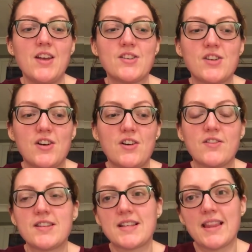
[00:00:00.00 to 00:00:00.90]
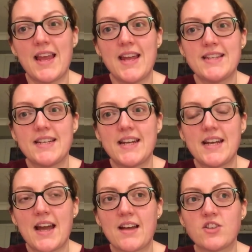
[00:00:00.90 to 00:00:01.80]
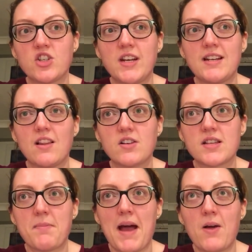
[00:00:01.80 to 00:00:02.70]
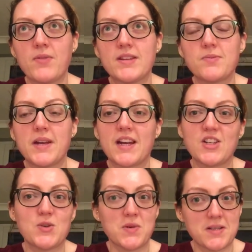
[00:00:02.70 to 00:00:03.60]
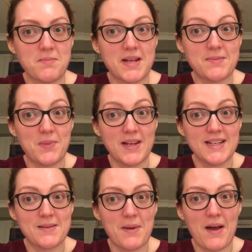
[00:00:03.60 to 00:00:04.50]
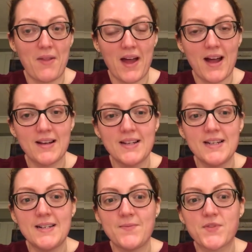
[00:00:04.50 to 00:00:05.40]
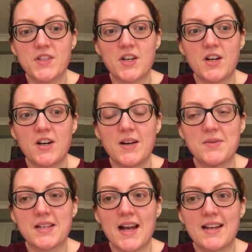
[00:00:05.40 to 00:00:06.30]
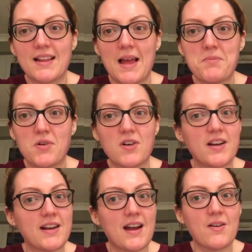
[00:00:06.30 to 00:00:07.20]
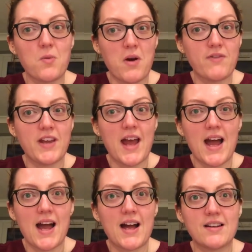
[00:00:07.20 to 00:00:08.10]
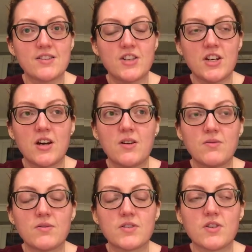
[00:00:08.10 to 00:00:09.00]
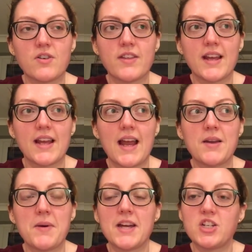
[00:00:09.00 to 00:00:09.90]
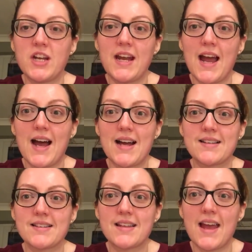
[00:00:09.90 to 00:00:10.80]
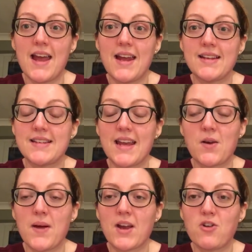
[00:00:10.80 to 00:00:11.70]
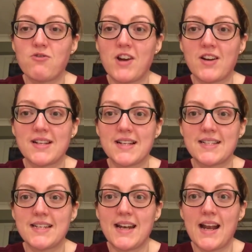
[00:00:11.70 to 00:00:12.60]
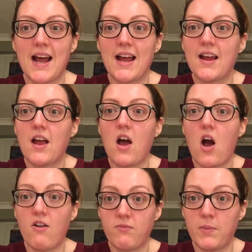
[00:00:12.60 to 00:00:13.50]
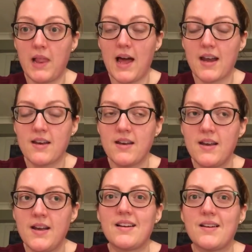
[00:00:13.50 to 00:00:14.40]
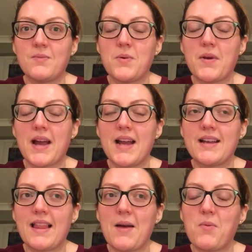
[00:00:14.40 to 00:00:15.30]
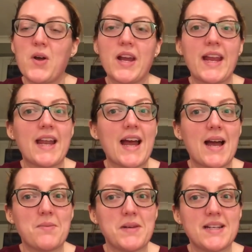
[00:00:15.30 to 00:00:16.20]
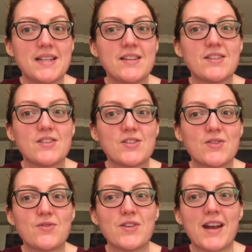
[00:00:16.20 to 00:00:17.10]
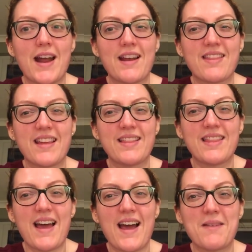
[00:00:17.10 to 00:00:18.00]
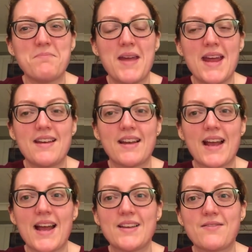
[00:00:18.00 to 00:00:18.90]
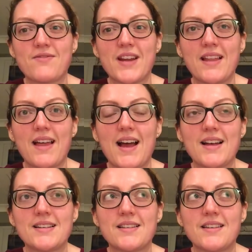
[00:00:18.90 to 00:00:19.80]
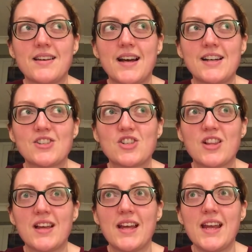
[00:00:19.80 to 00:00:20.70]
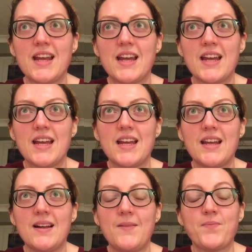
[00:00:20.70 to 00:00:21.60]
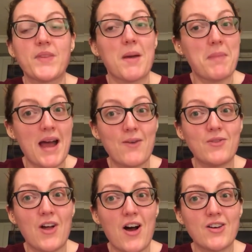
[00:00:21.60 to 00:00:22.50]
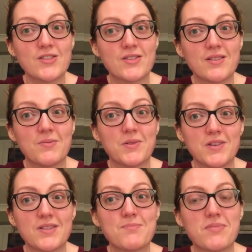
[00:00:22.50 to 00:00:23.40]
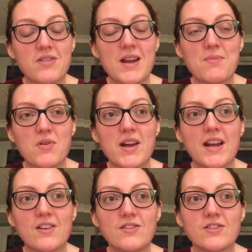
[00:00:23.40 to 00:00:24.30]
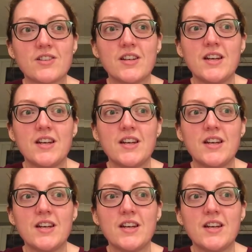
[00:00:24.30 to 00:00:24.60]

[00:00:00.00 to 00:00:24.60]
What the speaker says: So there's a lady, and she'd lost £1 this week, and she wasn't best pleased about that. So it was kind of like broken down, what have you had, you know, sort of thing. Anyway, she has a takeaway curry on a Saturday night off plan. We were kind of like working out how many sins and stuff were in it, and I think that made her kind of realise that actually £1 loss was pretty good.